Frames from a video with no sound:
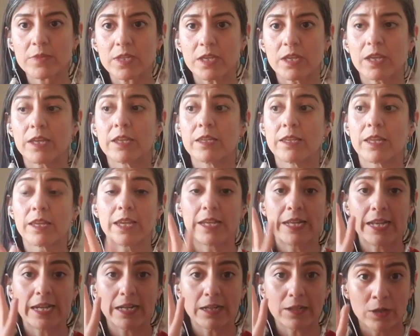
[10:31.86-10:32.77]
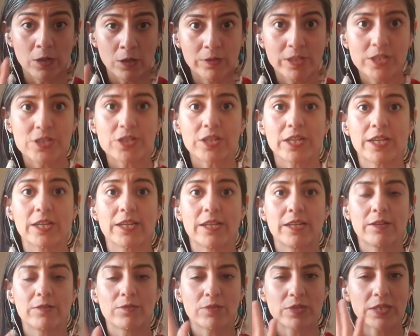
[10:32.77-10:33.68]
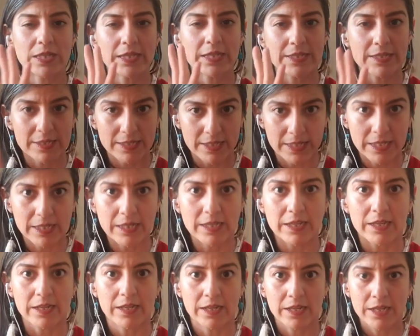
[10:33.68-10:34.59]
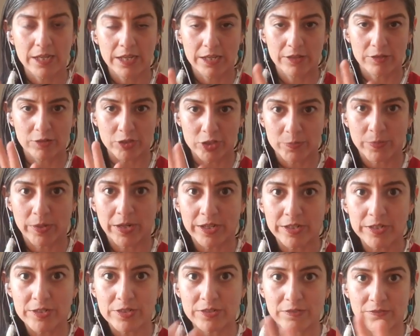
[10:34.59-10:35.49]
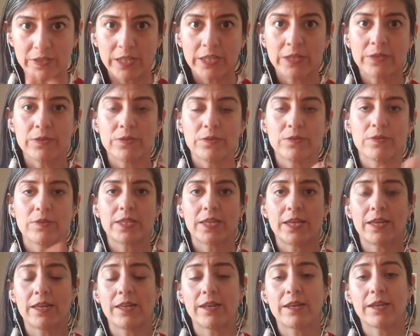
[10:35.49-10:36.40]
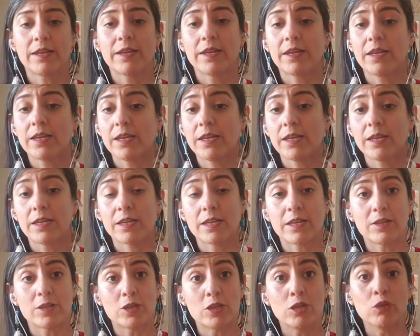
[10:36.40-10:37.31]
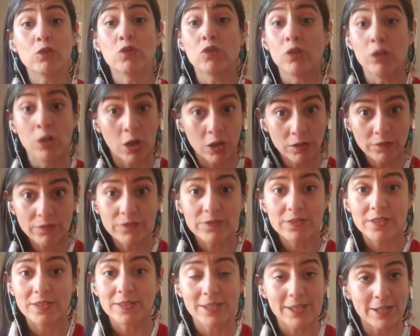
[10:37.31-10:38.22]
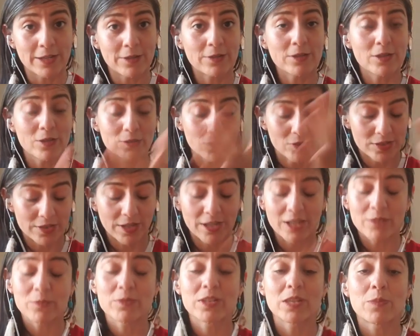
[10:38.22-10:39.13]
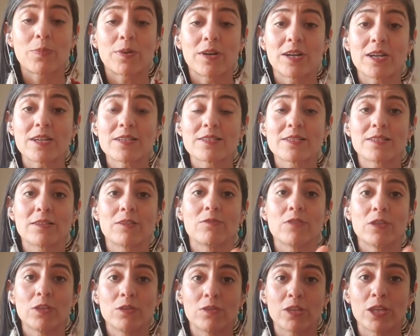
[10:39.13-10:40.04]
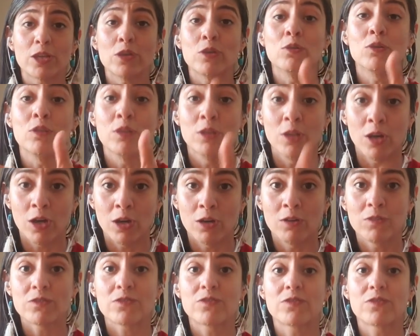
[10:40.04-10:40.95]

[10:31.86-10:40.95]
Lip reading: and acknowledging and really seeing those parts of you that you loved. You start with the parts of you that you love